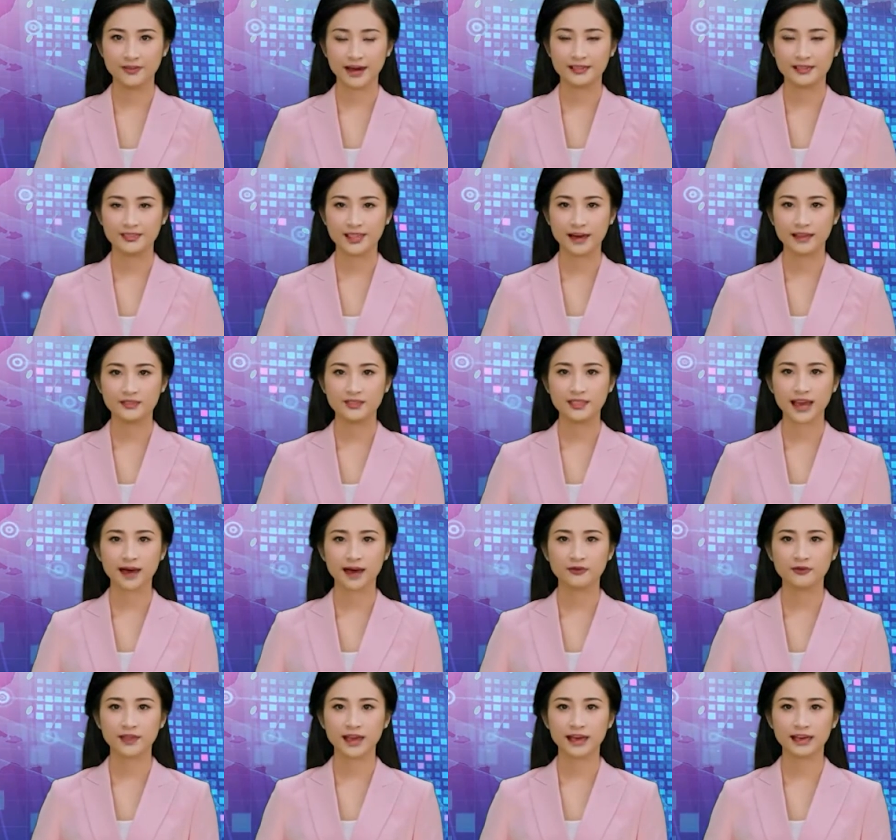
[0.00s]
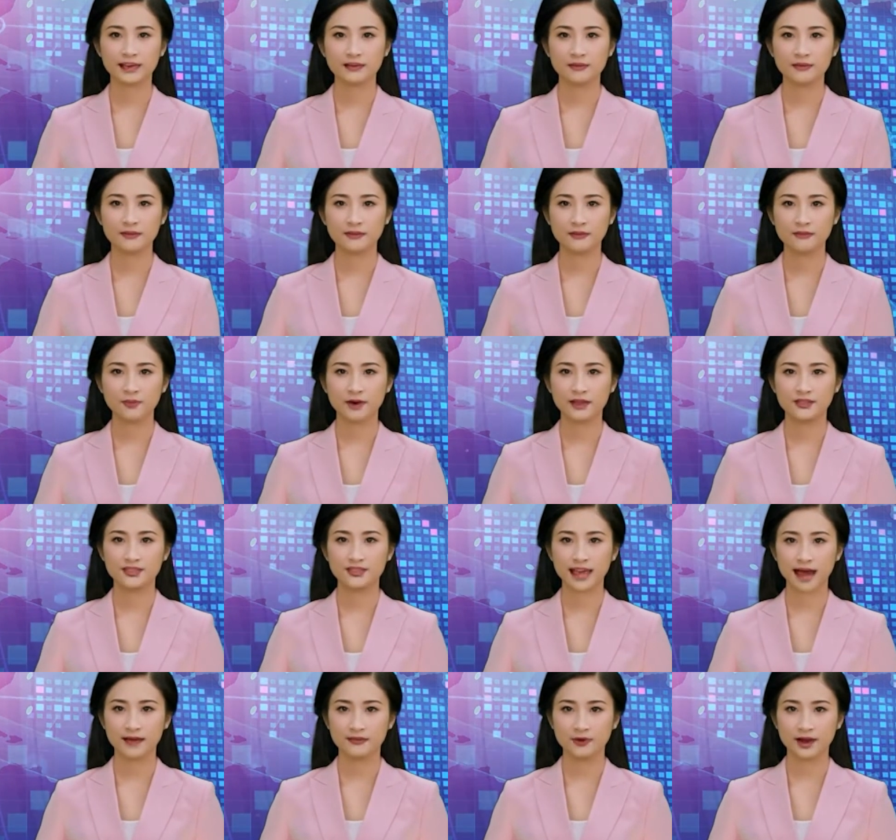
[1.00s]
events on Saturday, but
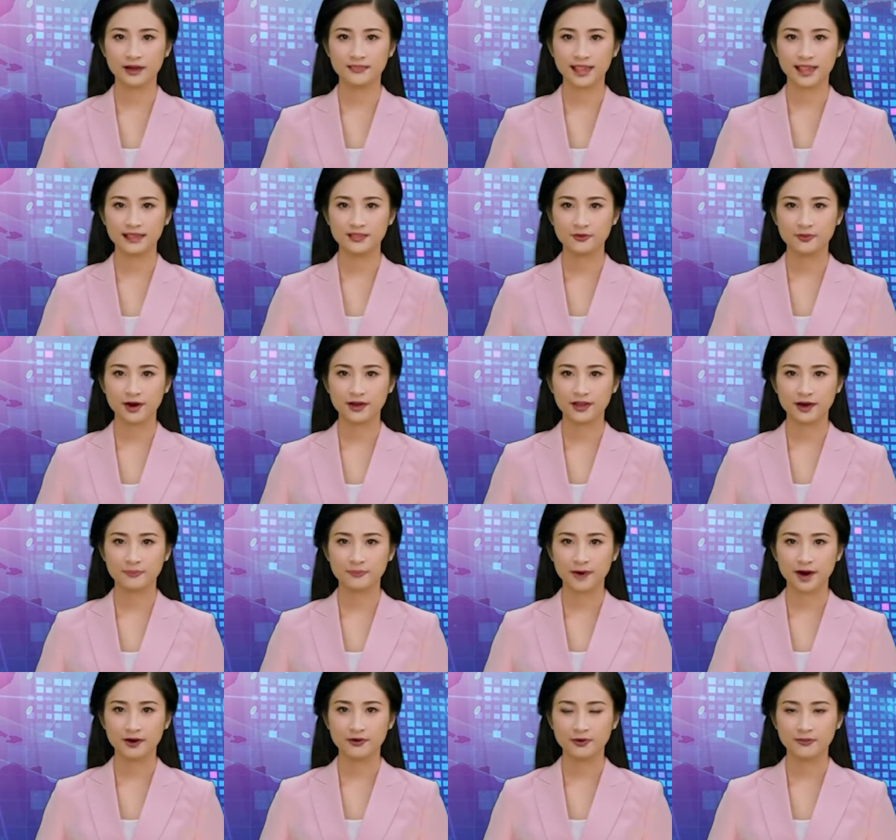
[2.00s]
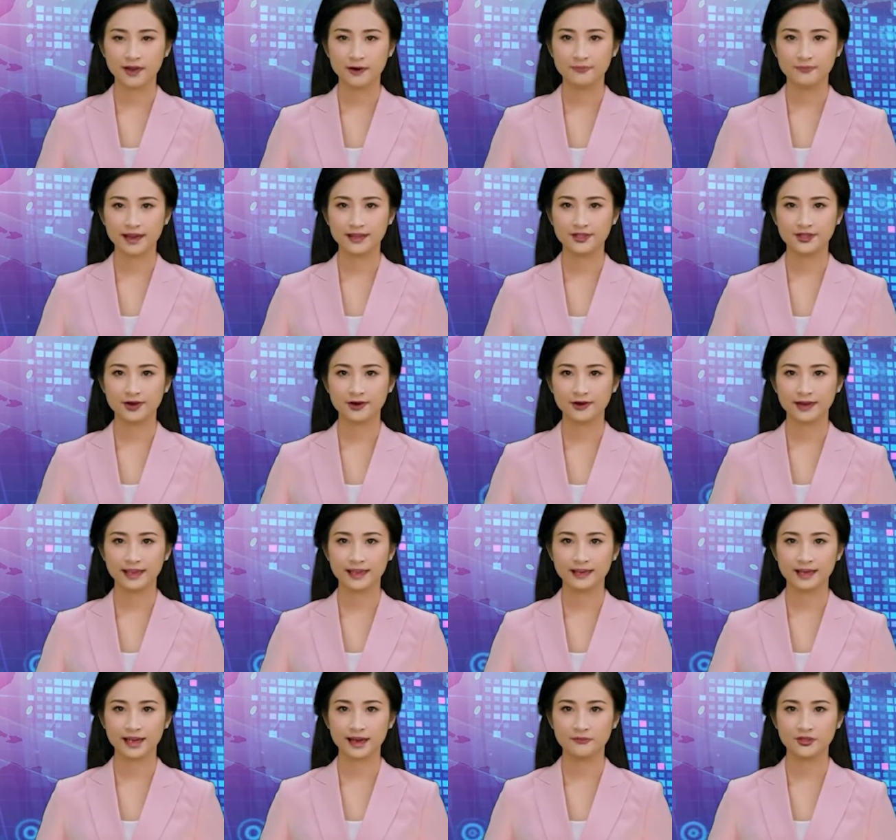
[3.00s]
sadly that's where their Paralympic
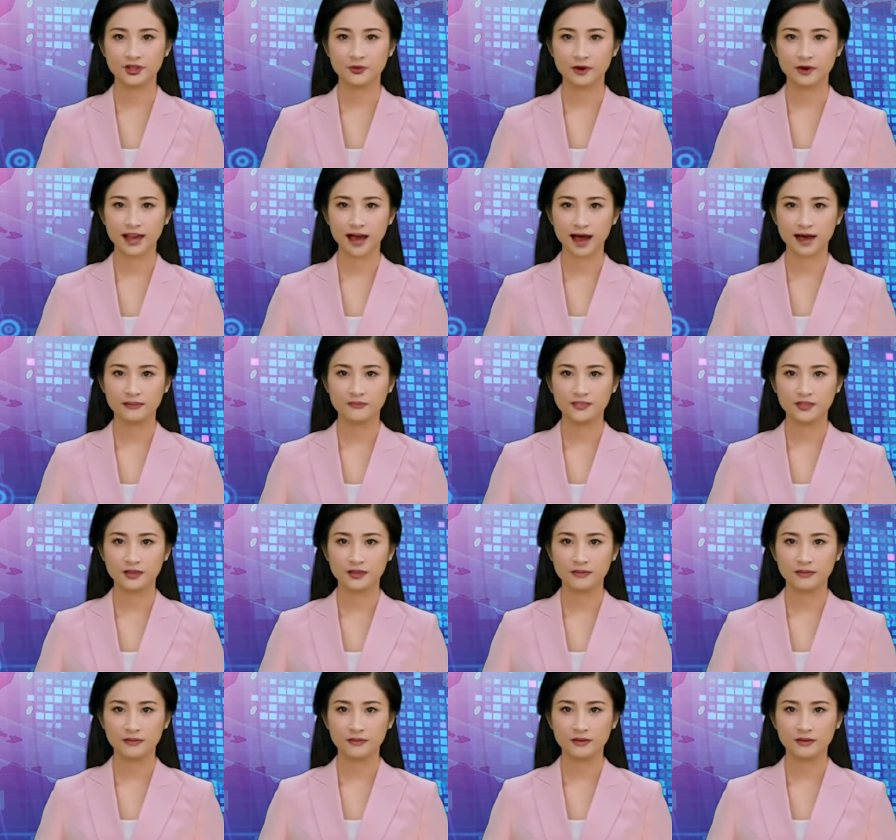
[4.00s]
journey came to an end.